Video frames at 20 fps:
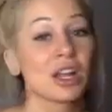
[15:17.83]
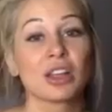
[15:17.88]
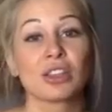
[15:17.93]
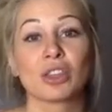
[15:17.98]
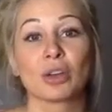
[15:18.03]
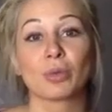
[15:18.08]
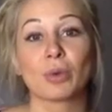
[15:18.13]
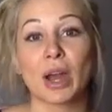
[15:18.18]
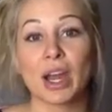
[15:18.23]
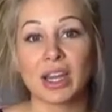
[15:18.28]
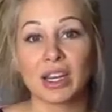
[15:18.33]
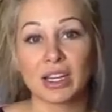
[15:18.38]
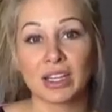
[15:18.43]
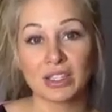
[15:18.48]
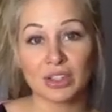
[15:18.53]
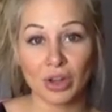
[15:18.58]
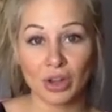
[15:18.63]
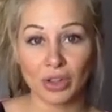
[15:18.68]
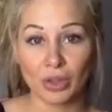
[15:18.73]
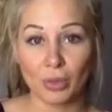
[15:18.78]
The writing
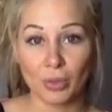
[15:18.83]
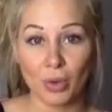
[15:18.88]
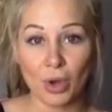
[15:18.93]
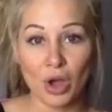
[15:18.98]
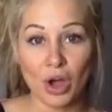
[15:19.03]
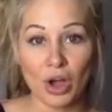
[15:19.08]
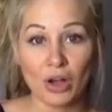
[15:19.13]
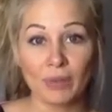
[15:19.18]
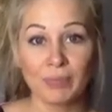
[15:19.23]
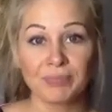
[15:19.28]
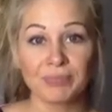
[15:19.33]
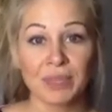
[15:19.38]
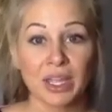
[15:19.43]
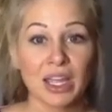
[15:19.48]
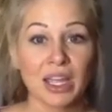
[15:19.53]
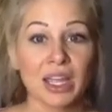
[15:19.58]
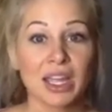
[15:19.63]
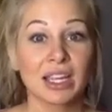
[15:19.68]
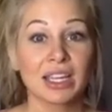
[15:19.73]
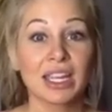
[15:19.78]
is on the wall.
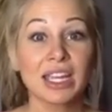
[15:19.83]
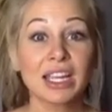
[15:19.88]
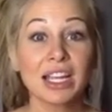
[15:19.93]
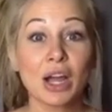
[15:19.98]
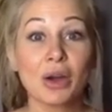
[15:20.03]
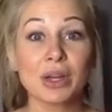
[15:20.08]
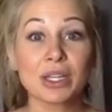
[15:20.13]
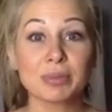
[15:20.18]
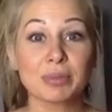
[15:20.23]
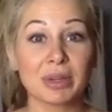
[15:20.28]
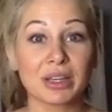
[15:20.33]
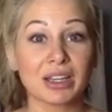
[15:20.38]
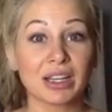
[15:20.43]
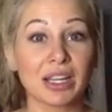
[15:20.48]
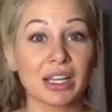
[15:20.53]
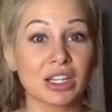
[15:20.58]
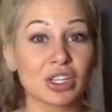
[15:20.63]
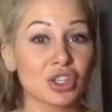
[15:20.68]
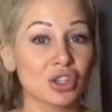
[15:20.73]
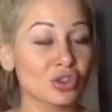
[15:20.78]
Kiko has been
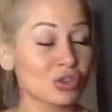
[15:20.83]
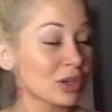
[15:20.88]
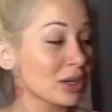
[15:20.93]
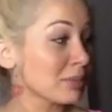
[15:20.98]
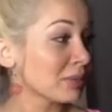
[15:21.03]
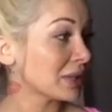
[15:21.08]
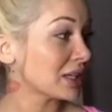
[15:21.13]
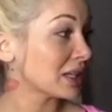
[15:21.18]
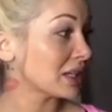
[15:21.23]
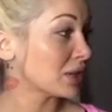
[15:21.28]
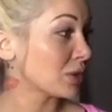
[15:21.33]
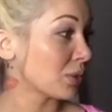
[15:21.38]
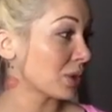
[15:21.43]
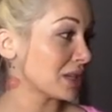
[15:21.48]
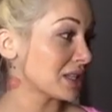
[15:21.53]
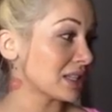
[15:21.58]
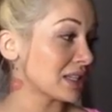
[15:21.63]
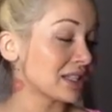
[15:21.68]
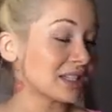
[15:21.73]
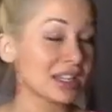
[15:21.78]
extremely
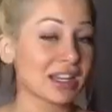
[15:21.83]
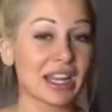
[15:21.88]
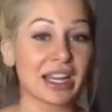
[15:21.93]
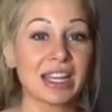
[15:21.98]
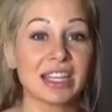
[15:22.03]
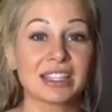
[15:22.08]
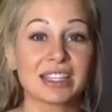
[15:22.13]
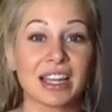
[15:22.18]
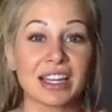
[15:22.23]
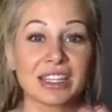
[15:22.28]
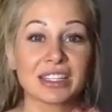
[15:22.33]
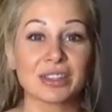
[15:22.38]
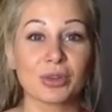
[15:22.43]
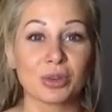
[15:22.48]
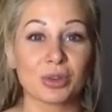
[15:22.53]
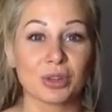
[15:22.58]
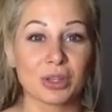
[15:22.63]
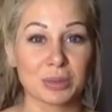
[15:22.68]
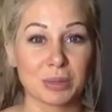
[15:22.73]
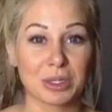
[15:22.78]
noisy today. He's got his little
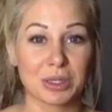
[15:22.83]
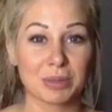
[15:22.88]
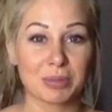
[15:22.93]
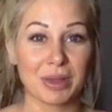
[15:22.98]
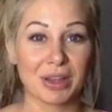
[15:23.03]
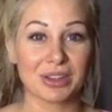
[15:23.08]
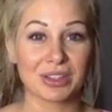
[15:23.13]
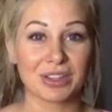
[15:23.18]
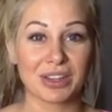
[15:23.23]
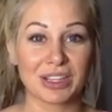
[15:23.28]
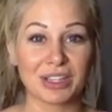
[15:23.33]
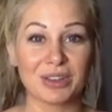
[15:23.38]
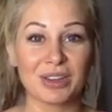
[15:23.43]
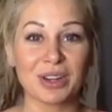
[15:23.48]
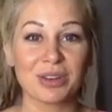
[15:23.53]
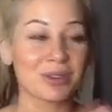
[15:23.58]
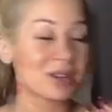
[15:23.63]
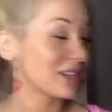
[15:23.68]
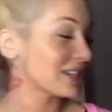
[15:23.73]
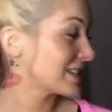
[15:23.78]
Christmas bells on. You
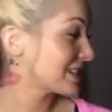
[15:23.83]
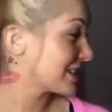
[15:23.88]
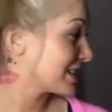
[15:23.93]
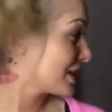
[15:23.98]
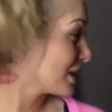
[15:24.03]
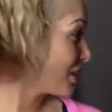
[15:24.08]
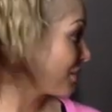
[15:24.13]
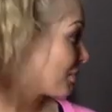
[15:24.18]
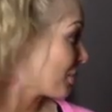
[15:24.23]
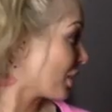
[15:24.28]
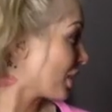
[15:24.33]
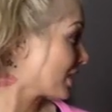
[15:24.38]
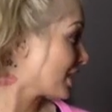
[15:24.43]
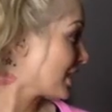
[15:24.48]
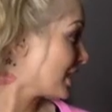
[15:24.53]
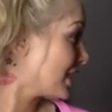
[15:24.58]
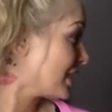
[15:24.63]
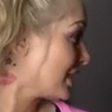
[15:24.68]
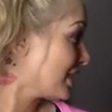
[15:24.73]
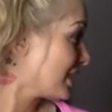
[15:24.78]
hear when he's
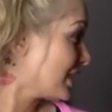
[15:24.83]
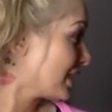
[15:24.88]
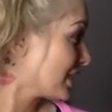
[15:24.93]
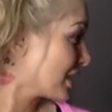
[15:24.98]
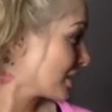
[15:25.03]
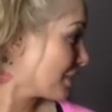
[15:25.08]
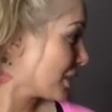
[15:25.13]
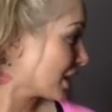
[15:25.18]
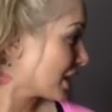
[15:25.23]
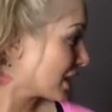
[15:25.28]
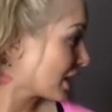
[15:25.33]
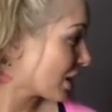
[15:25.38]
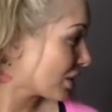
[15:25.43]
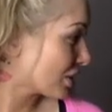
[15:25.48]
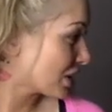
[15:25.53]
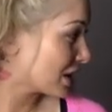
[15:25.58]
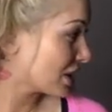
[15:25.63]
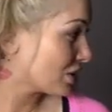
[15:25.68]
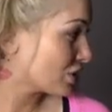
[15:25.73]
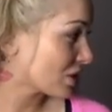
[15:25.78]
barking? Come here, Kiko.
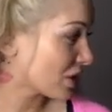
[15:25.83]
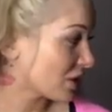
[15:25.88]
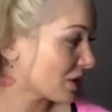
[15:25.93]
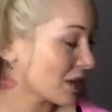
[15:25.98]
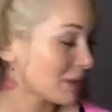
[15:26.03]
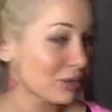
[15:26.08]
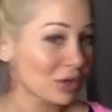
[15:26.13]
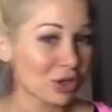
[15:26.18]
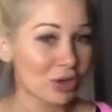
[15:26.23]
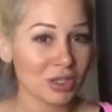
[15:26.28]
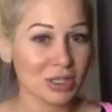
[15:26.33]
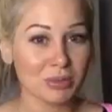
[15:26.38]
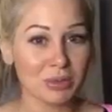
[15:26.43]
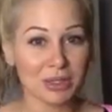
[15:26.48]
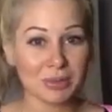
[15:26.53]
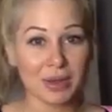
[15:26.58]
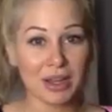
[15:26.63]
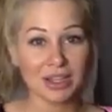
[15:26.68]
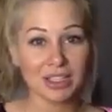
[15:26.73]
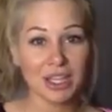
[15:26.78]
Can you show them your Christmas
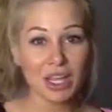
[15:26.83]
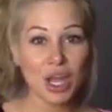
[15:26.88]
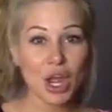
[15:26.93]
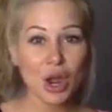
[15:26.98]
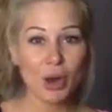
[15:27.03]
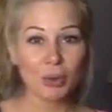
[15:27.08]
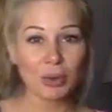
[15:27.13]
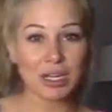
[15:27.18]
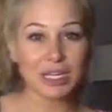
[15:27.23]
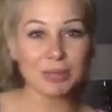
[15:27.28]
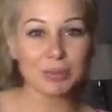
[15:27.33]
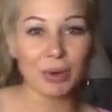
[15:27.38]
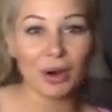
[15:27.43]
bells? When he's